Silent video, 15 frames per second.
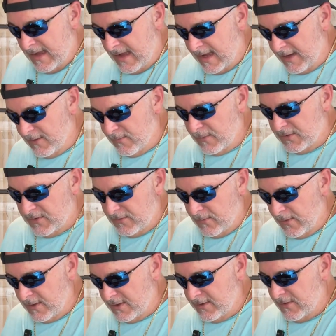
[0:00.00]
And what you
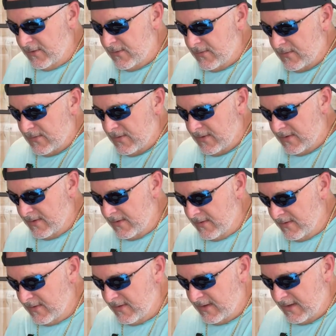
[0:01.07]
want to do
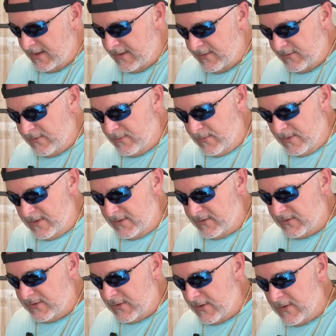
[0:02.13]
is you want to
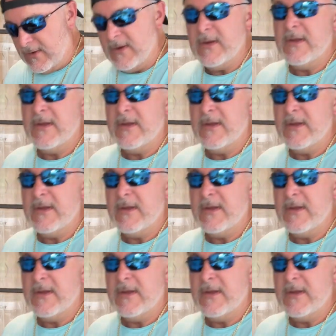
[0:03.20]
stir,